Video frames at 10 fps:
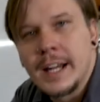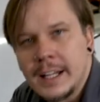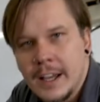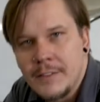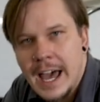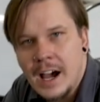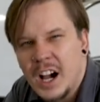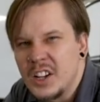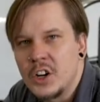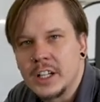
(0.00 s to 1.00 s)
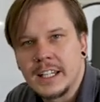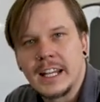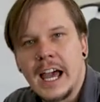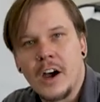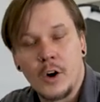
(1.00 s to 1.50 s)
any of that
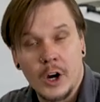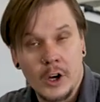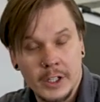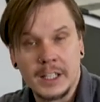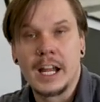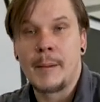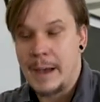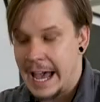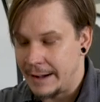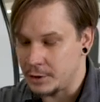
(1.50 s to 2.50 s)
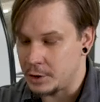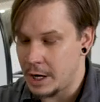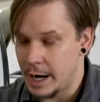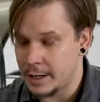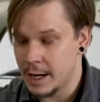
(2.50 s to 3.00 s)
unhooking or hooking up after
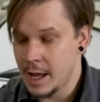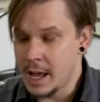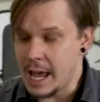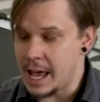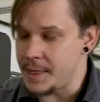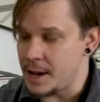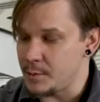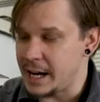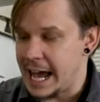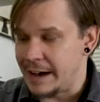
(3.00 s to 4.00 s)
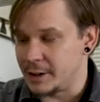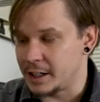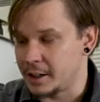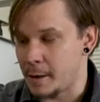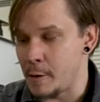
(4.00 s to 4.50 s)
dark. And then we have a
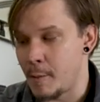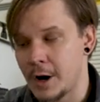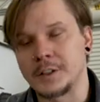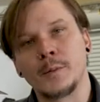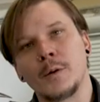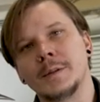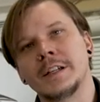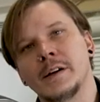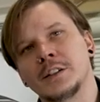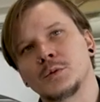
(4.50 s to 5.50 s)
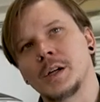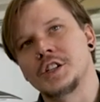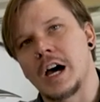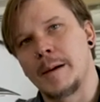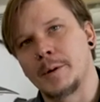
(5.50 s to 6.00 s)
clearly marked momentary
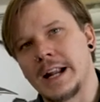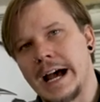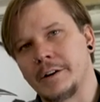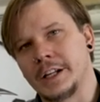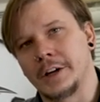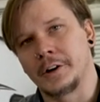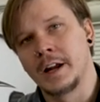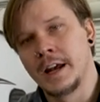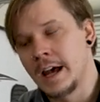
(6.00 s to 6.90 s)
switch up or down here